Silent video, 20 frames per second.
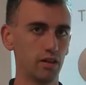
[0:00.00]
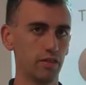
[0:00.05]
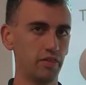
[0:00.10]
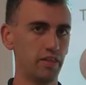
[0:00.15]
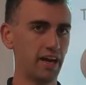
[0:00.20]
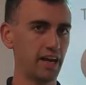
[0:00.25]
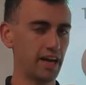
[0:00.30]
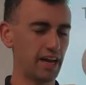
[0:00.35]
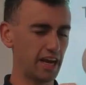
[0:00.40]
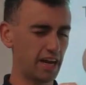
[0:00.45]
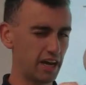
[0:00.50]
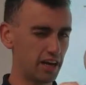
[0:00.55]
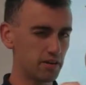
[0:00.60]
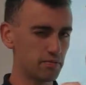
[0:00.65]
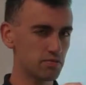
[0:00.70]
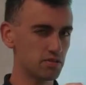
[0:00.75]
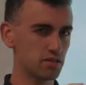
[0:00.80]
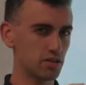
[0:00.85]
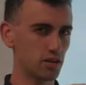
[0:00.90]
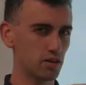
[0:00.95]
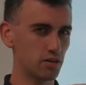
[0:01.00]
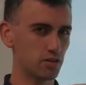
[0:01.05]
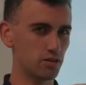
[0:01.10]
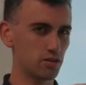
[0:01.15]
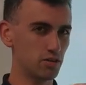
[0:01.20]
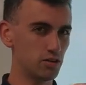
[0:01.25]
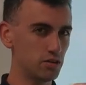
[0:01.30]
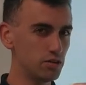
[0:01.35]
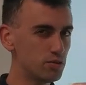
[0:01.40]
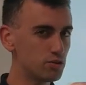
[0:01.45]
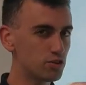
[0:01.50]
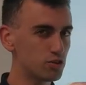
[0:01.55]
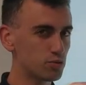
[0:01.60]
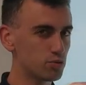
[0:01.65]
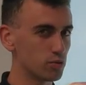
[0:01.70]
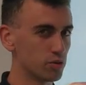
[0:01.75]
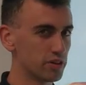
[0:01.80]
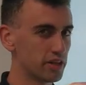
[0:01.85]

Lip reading: that atoms are neutral.